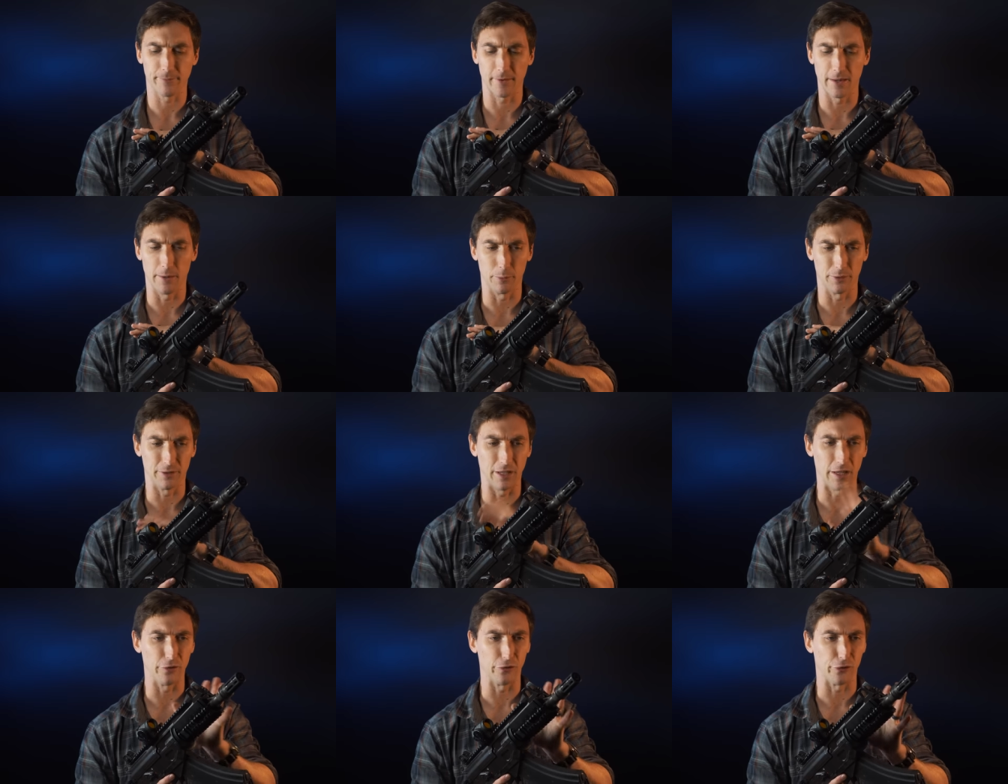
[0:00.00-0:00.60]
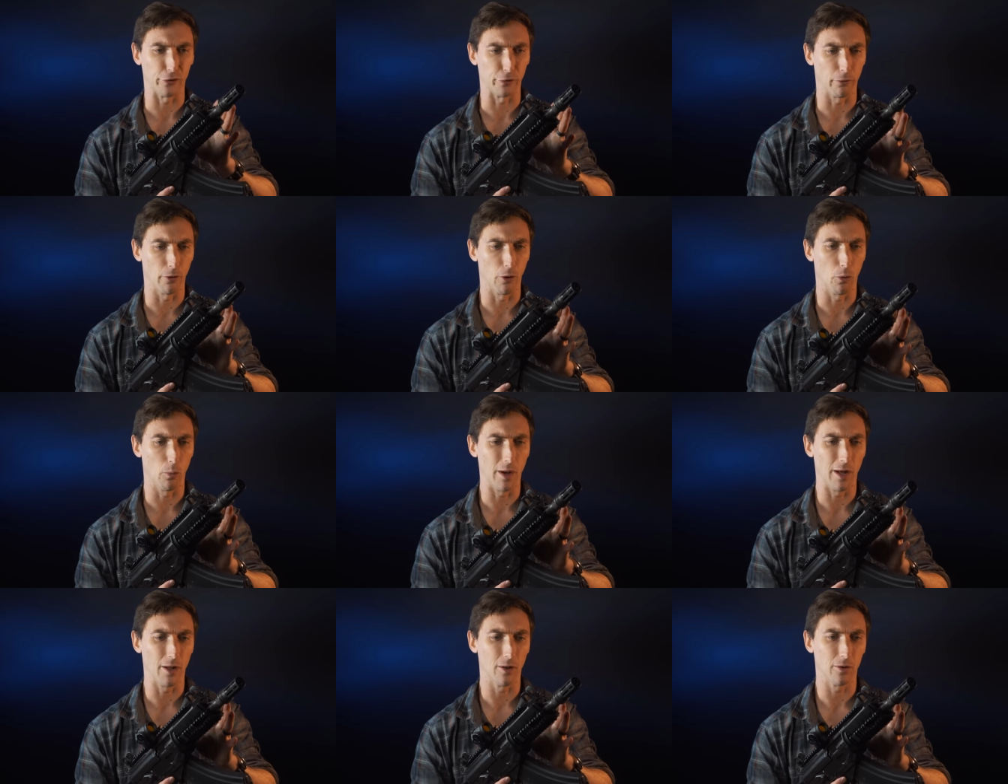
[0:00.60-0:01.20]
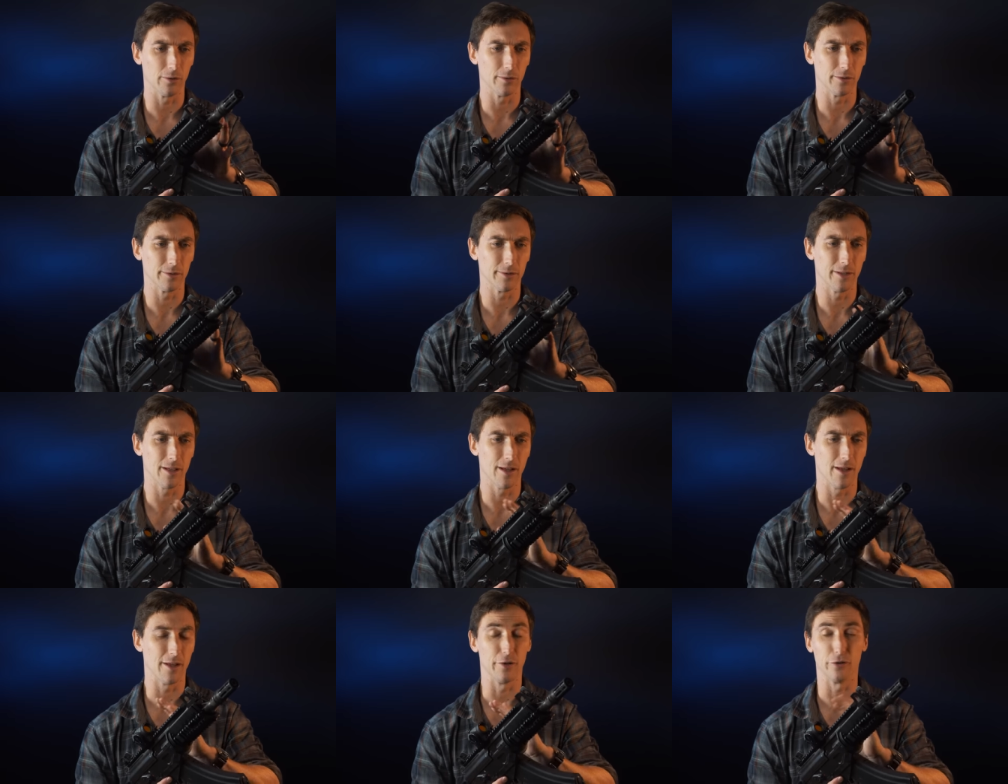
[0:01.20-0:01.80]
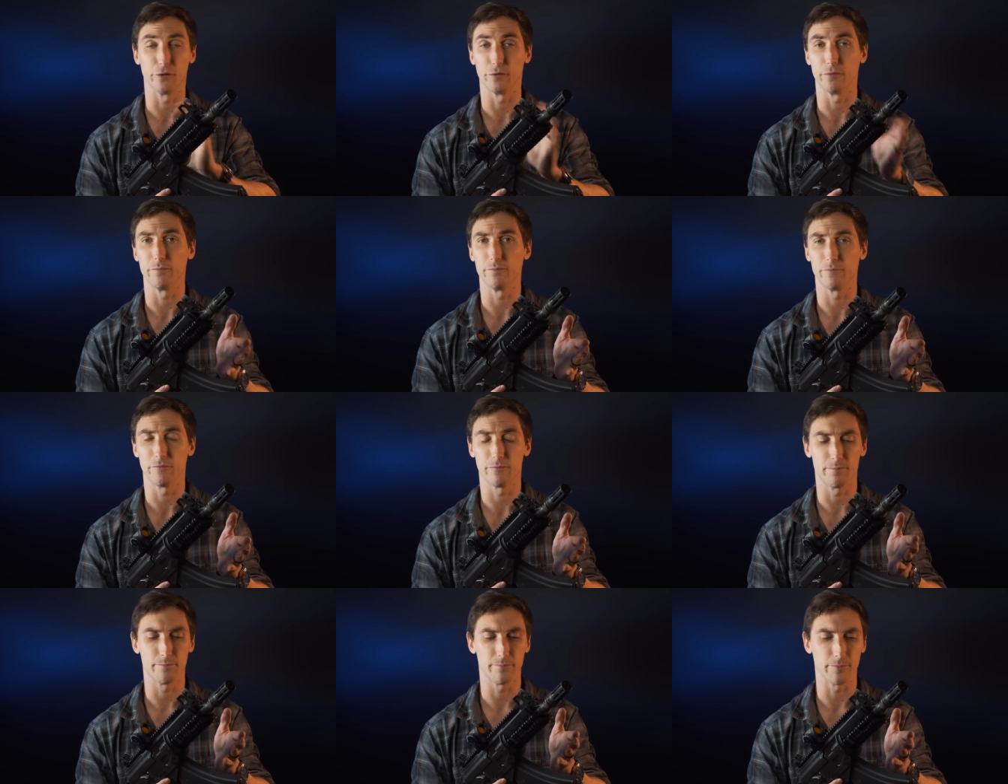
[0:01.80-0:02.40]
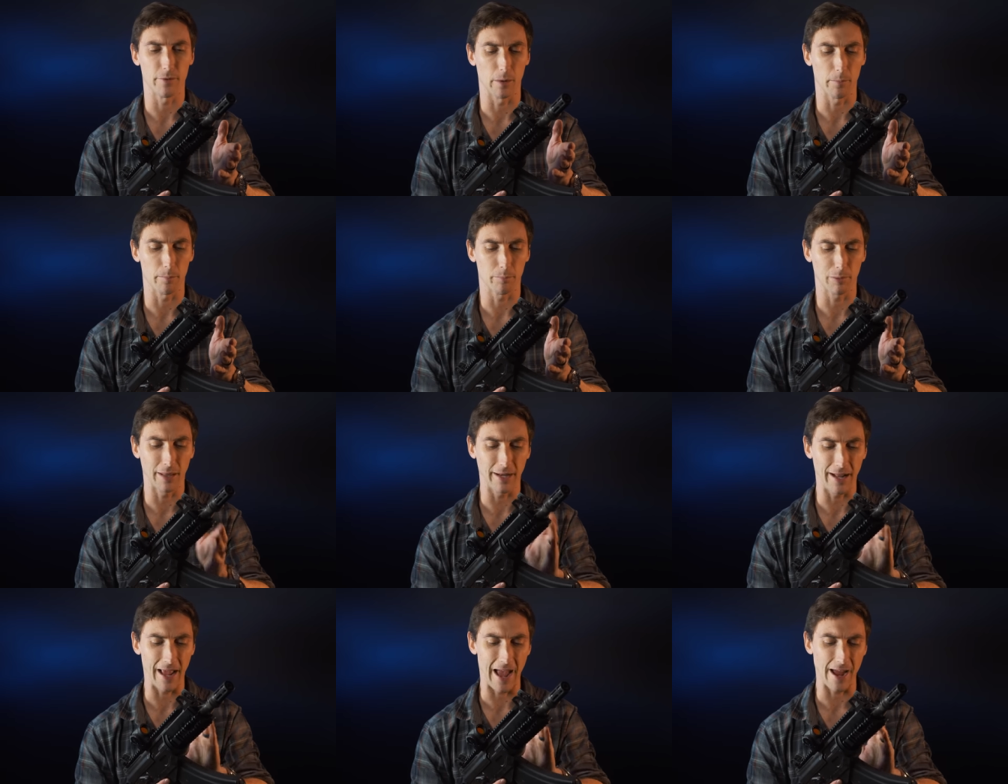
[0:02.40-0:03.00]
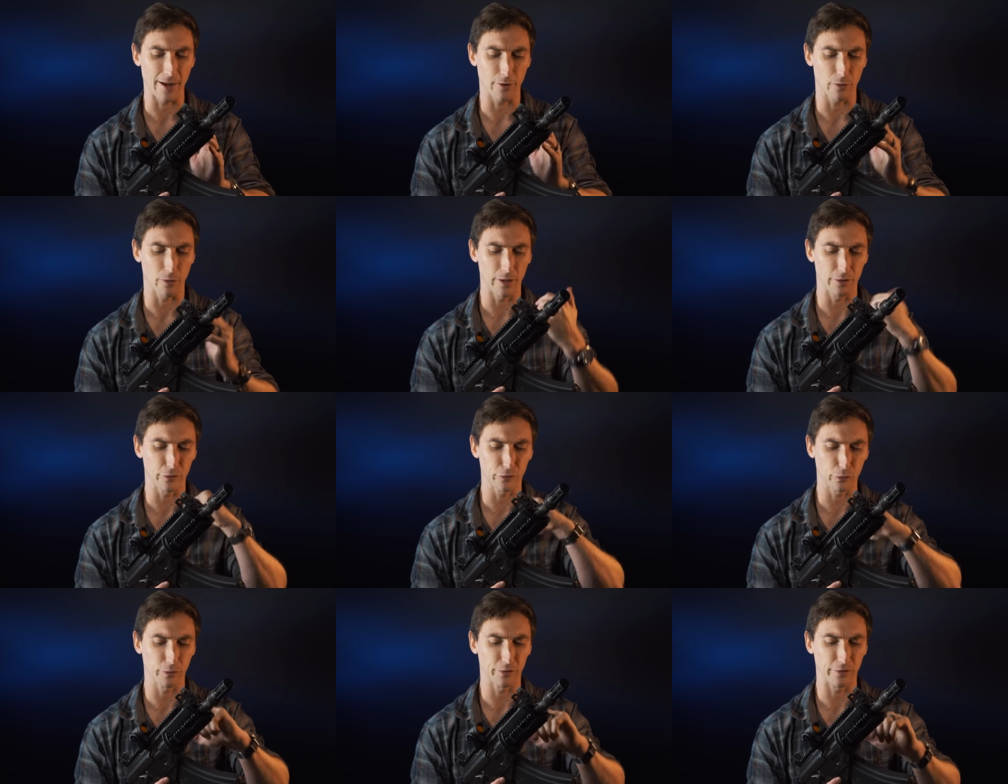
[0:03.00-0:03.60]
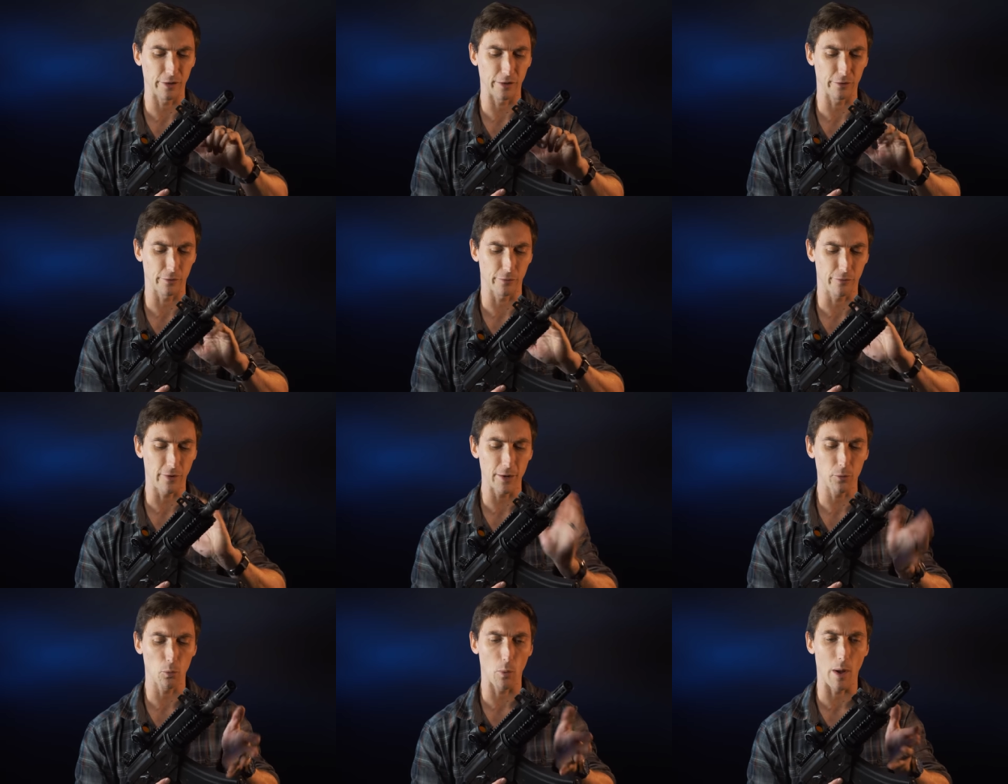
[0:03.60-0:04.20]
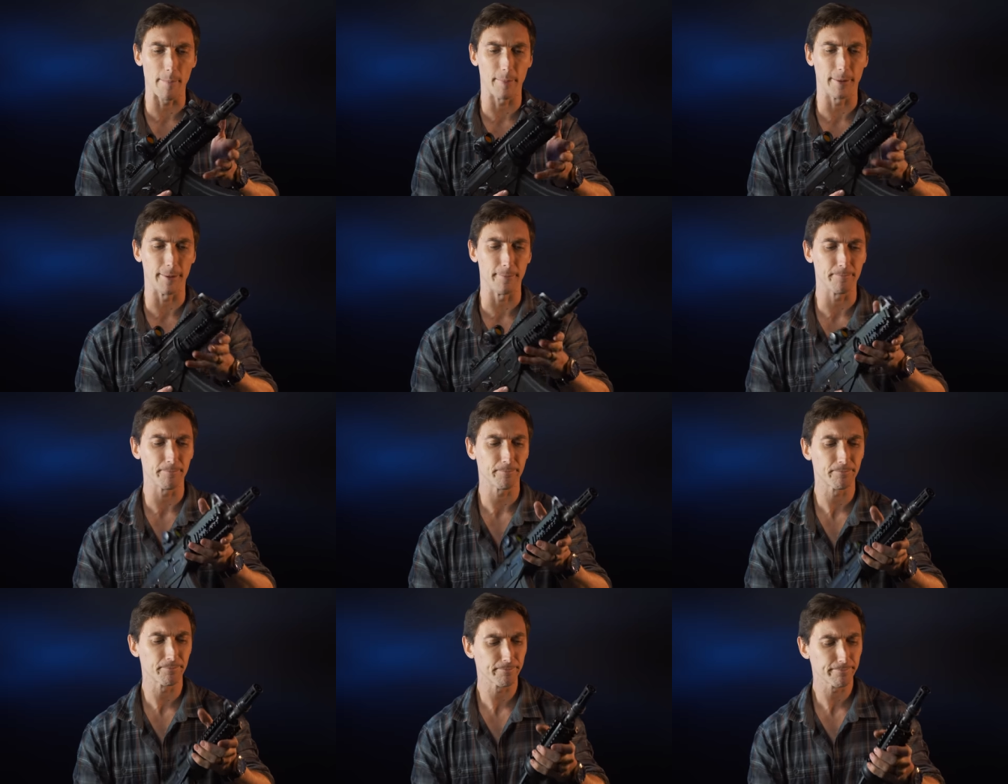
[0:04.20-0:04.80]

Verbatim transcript: It retains zero well. It is, you know, plenty accurate, so it's a fine weapon.